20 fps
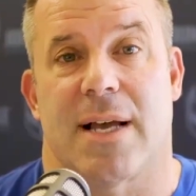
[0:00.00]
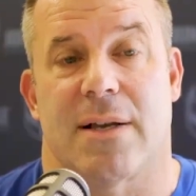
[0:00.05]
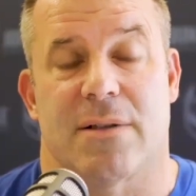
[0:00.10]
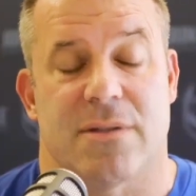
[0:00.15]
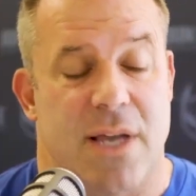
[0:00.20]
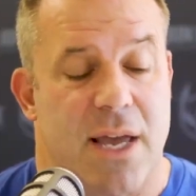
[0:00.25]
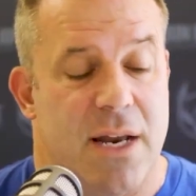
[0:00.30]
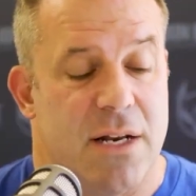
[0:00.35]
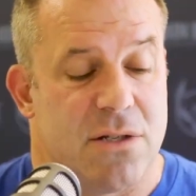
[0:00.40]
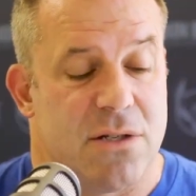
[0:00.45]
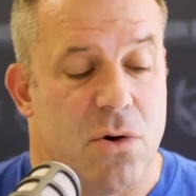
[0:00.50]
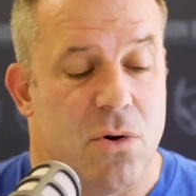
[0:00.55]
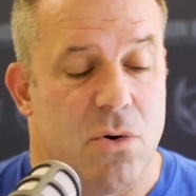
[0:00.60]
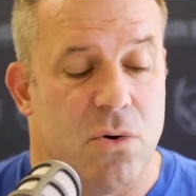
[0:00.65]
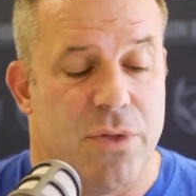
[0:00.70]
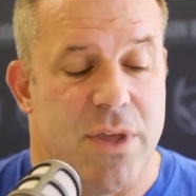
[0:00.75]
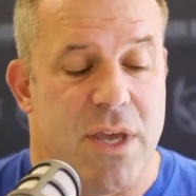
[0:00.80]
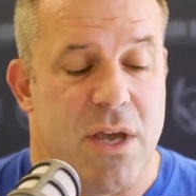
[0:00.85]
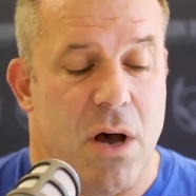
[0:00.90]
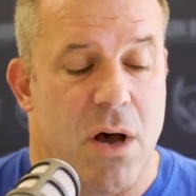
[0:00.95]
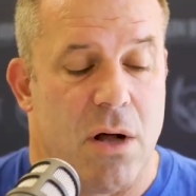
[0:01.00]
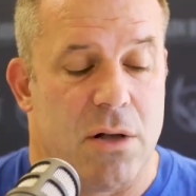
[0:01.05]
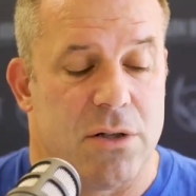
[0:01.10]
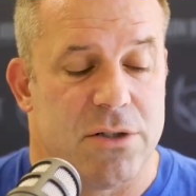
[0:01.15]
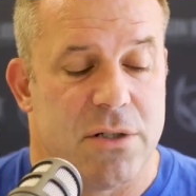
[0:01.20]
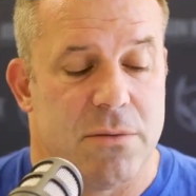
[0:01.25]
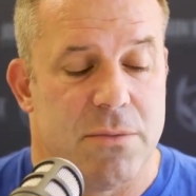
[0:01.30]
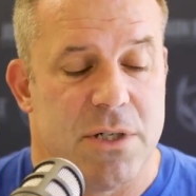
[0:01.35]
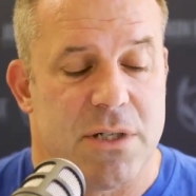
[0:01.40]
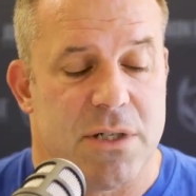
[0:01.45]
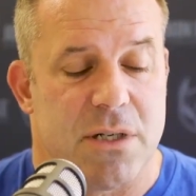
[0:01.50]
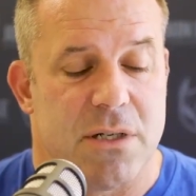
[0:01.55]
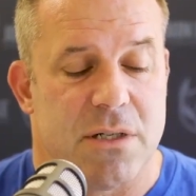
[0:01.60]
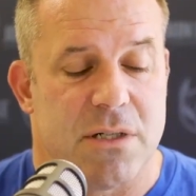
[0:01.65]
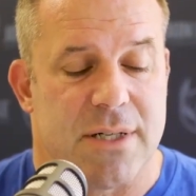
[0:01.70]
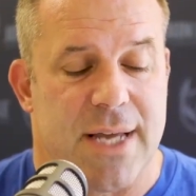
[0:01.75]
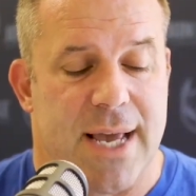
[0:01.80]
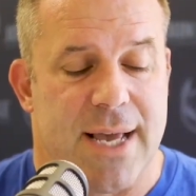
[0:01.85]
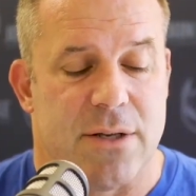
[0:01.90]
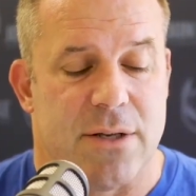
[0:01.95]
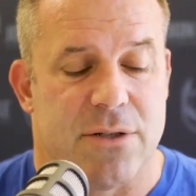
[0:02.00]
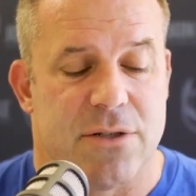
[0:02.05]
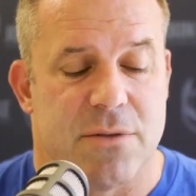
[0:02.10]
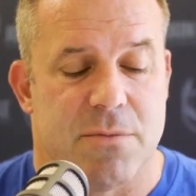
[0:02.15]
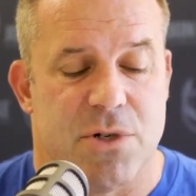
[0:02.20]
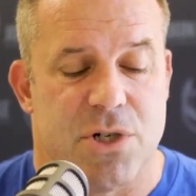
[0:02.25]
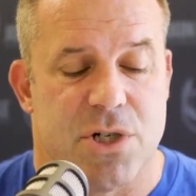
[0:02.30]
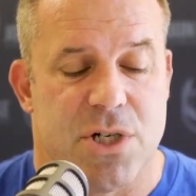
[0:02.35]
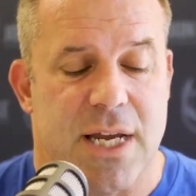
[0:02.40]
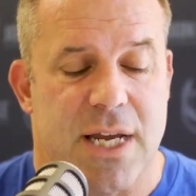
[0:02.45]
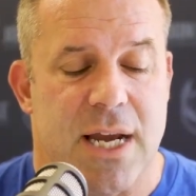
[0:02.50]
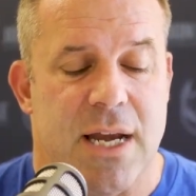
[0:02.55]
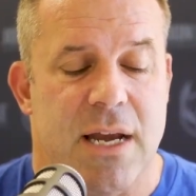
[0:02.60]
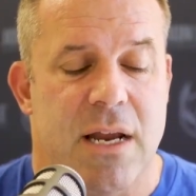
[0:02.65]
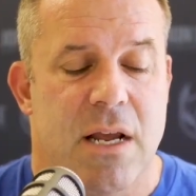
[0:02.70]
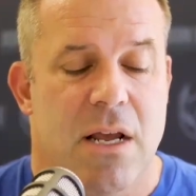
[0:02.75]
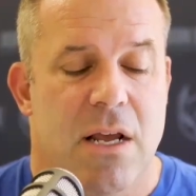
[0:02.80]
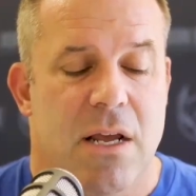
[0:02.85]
And it's called The Ultimate Sales Machine.